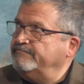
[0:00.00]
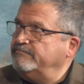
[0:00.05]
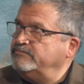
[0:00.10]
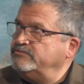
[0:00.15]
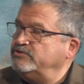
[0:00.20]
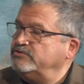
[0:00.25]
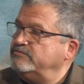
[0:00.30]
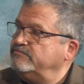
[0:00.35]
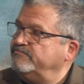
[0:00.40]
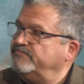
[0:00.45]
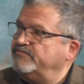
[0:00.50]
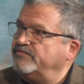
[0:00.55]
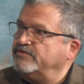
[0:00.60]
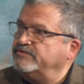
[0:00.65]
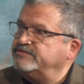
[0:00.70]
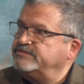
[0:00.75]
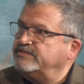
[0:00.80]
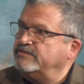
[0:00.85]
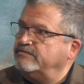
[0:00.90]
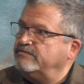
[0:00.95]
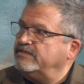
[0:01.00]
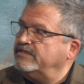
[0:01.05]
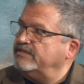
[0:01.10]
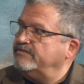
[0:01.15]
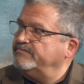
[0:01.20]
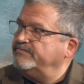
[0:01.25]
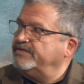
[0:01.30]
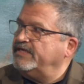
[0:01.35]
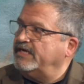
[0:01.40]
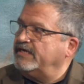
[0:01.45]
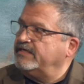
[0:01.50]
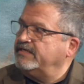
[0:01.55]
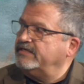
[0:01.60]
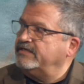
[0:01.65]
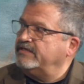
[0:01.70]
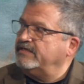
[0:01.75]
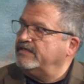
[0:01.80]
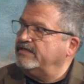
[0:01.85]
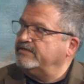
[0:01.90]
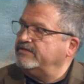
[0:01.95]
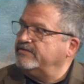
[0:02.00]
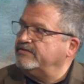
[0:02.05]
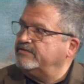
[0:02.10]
June 1st they'll come knocking on your